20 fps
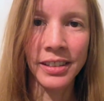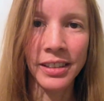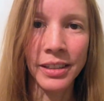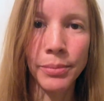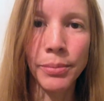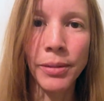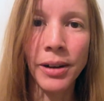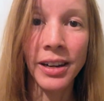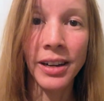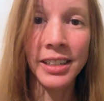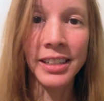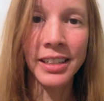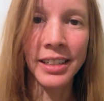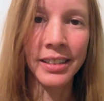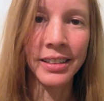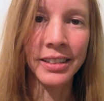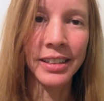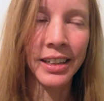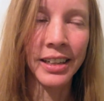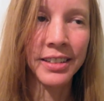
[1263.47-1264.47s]
in the body
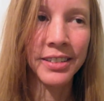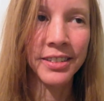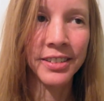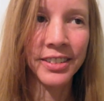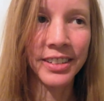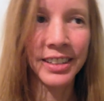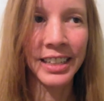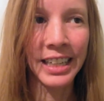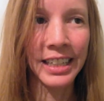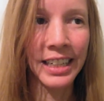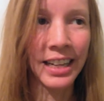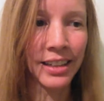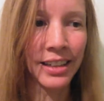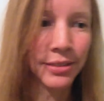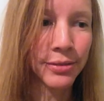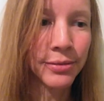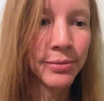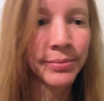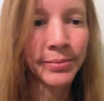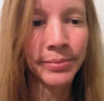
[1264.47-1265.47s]
and the energy cannot
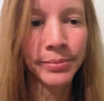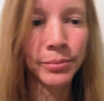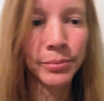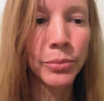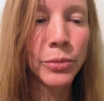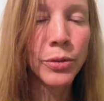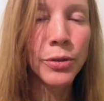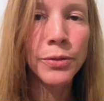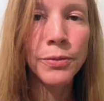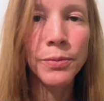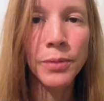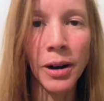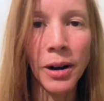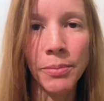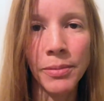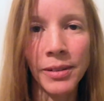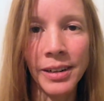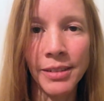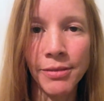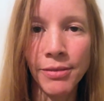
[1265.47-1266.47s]
move
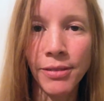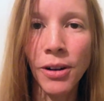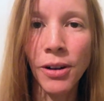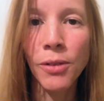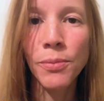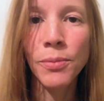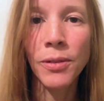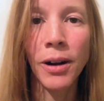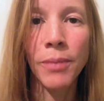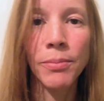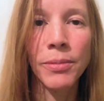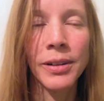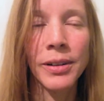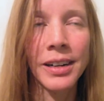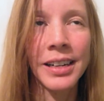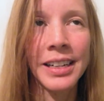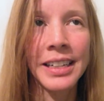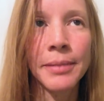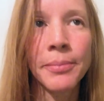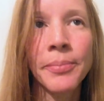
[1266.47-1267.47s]
properly, flow
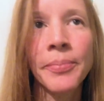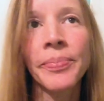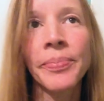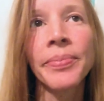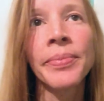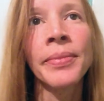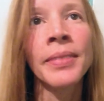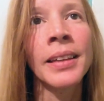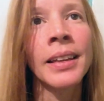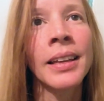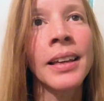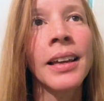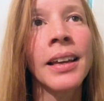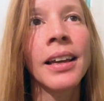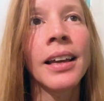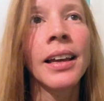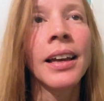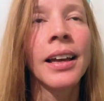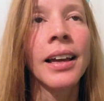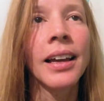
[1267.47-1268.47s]
properly.
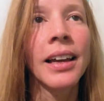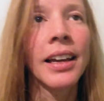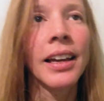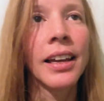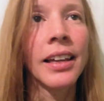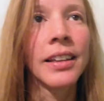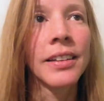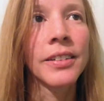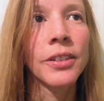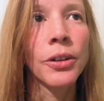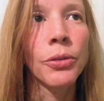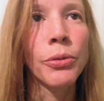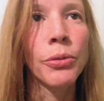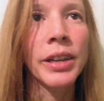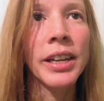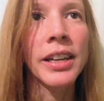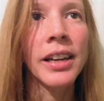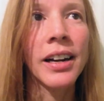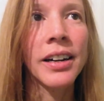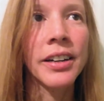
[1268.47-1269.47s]
And so
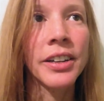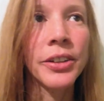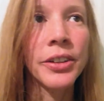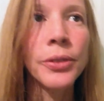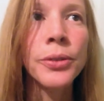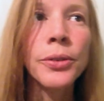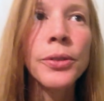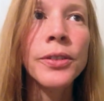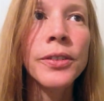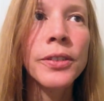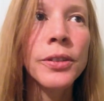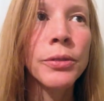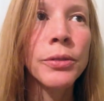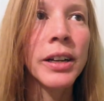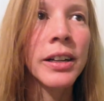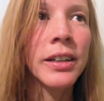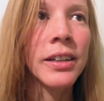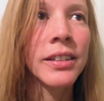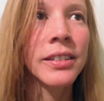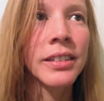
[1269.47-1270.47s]
we are used, we
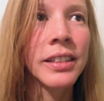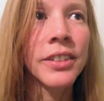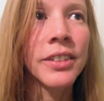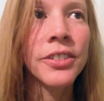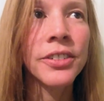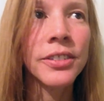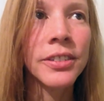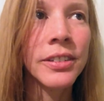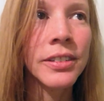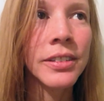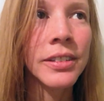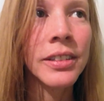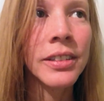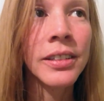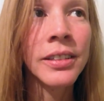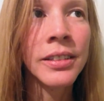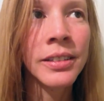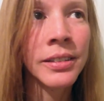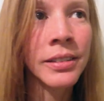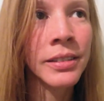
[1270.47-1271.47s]
are conditioned,
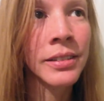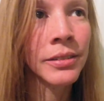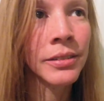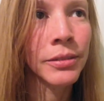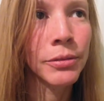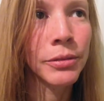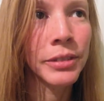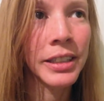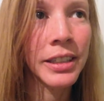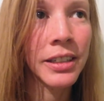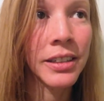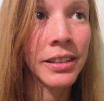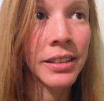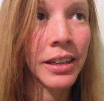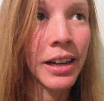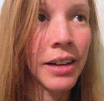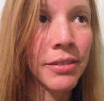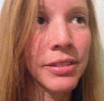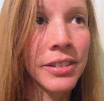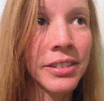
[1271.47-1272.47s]
we co-
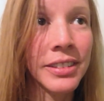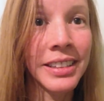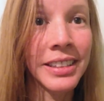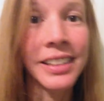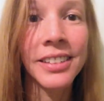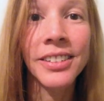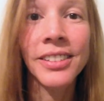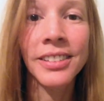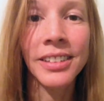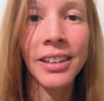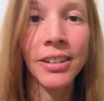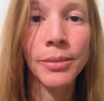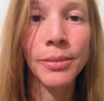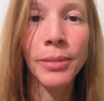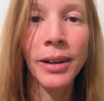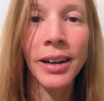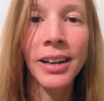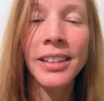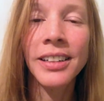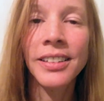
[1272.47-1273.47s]
have conditioned our
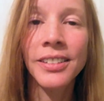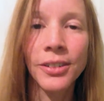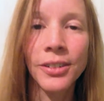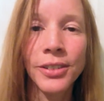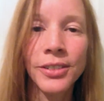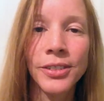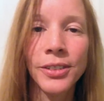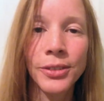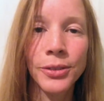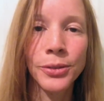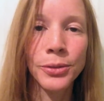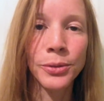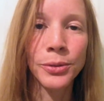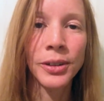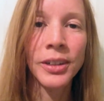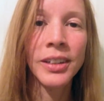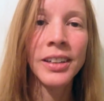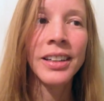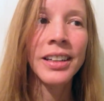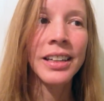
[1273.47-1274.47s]
bodies also to
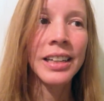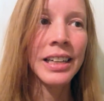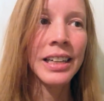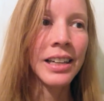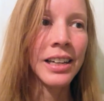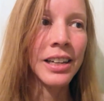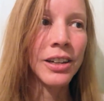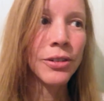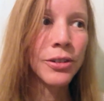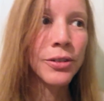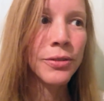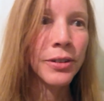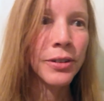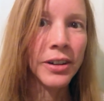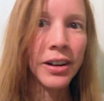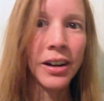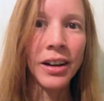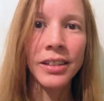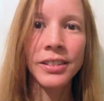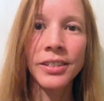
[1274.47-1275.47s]
look
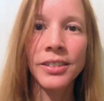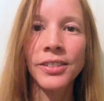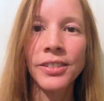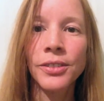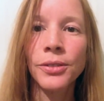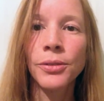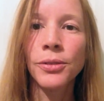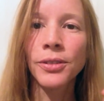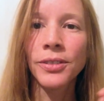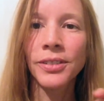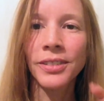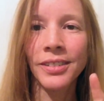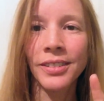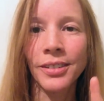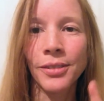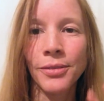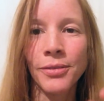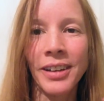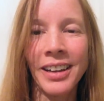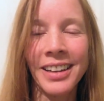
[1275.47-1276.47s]
for other sources
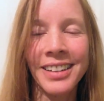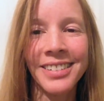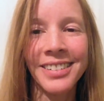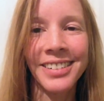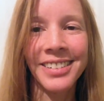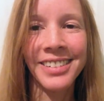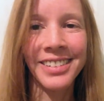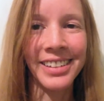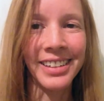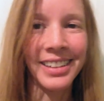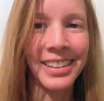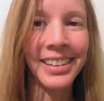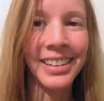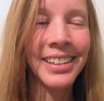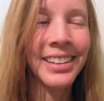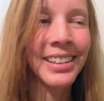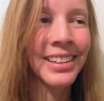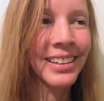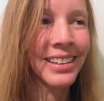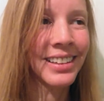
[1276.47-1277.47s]
of energy,
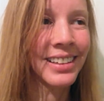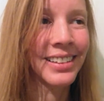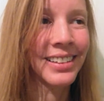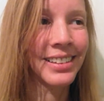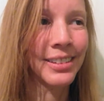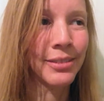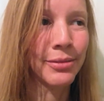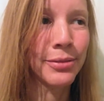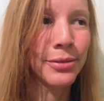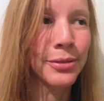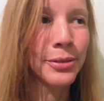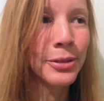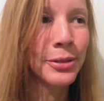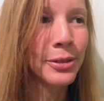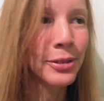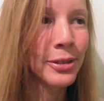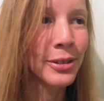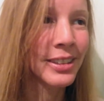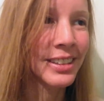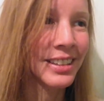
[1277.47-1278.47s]
in
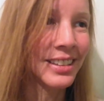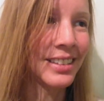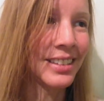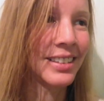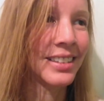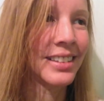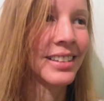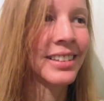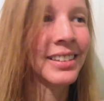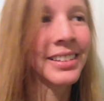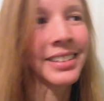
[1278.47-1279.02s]
food, in,